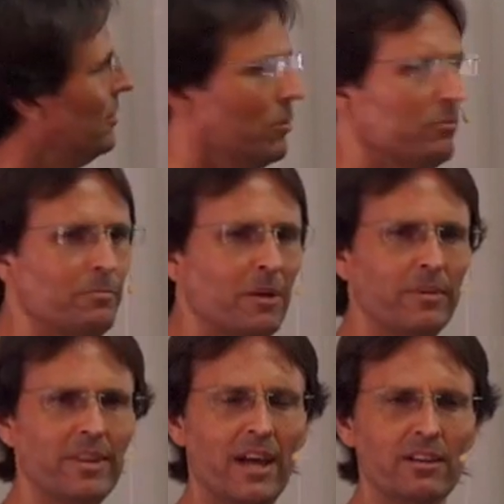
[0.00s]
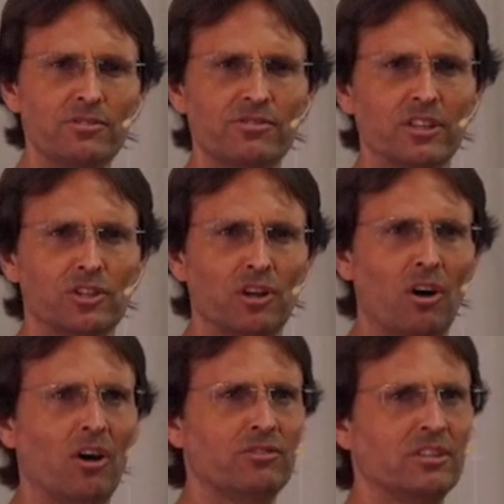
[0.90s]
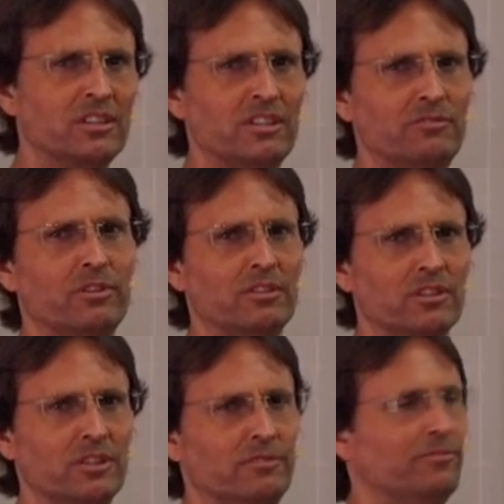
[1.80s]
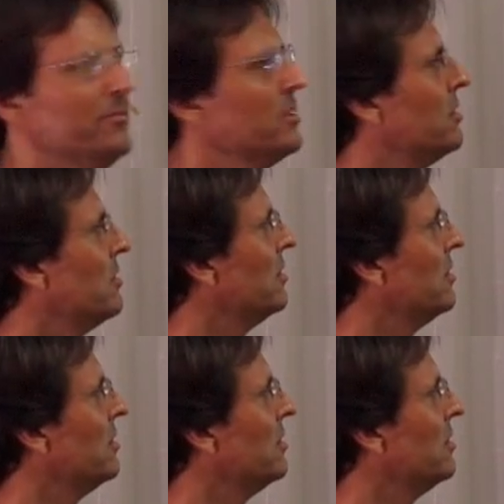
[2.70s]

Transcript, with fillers: Well, remember, that is the God-given gift